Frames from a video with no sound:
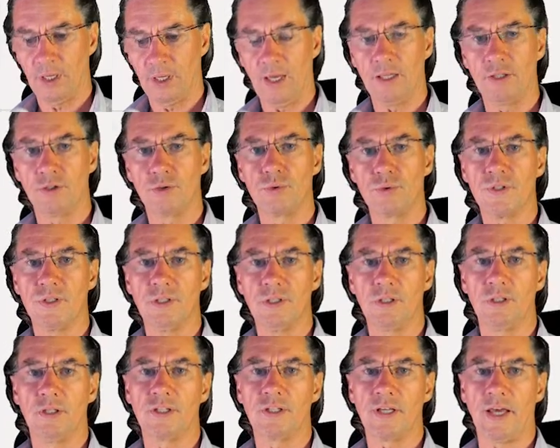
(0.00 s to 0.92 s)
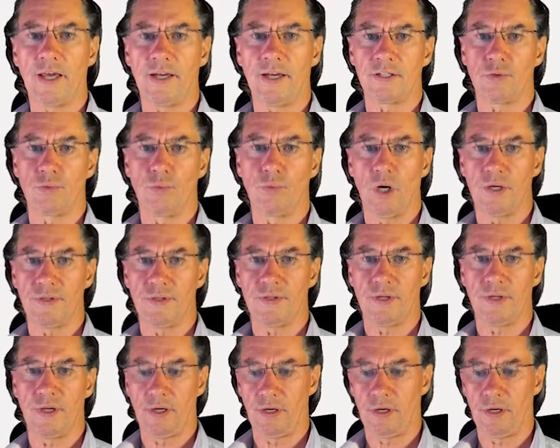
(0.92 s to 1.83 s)
and you see the text
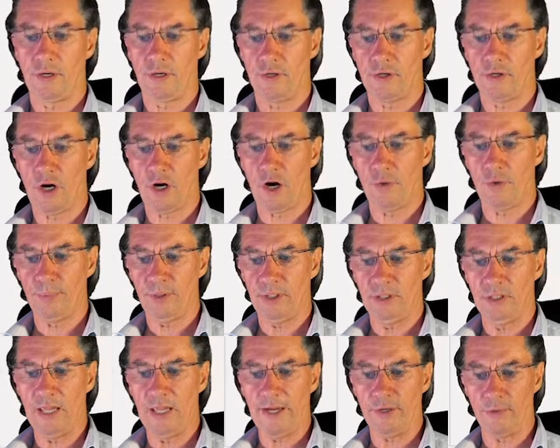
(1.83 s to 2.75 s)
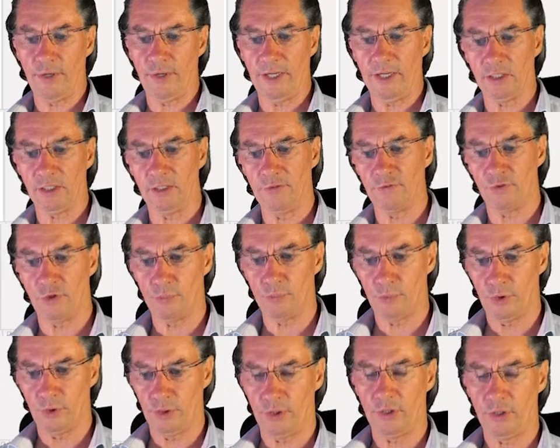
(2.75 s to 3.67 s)
was copied directly
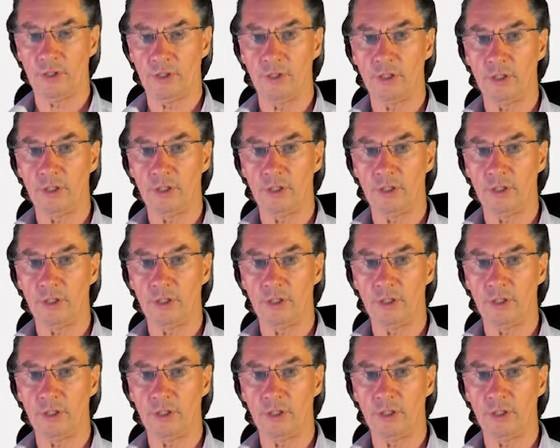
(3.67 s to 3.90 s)
from the